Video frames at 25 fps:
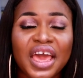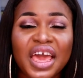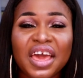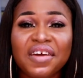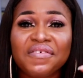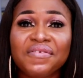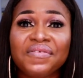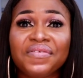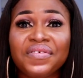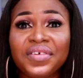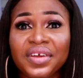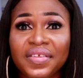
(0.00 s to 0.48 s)

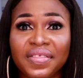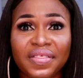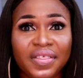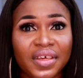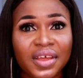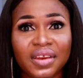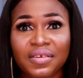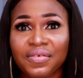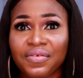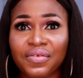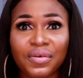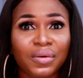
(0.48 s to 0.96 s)

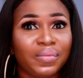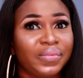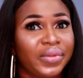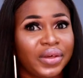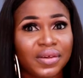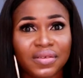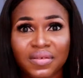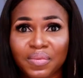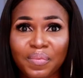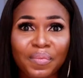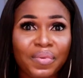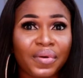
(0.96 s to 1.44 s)
everything from
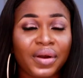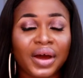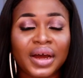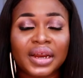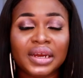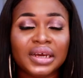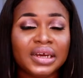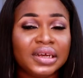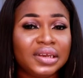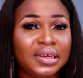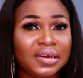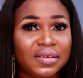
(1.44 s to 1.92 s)
this
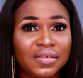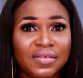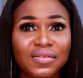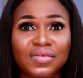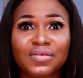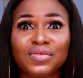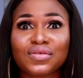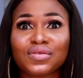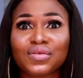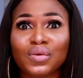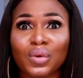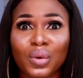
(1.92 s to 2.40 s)
brand it is
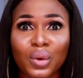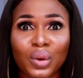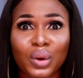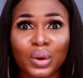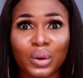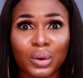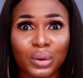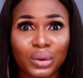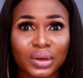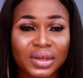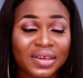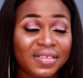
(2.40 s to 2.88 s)
so
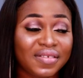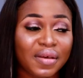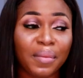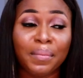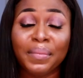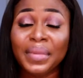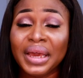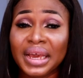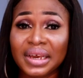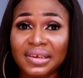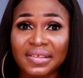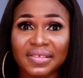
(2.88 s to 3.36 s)
good it's
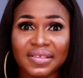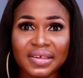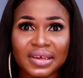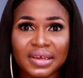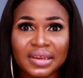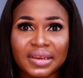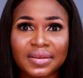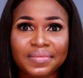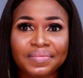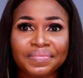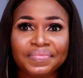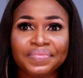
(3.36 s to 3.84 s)

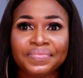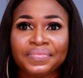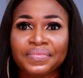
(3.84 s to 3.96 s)
amazing